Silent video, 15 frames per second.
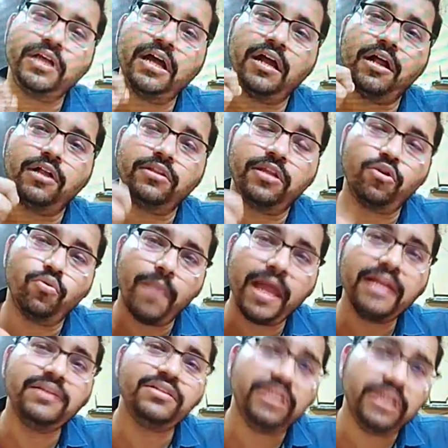the
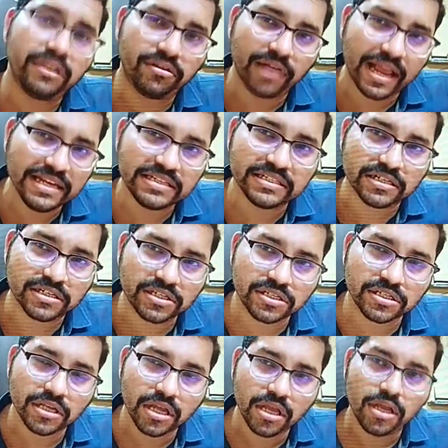romantic
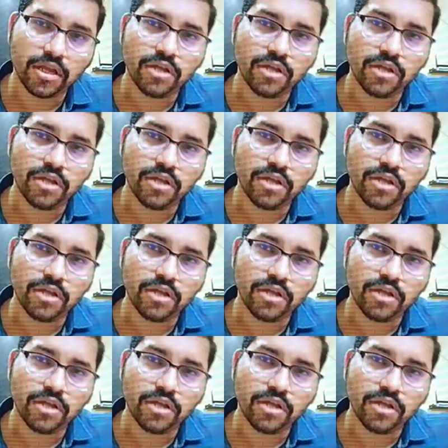writers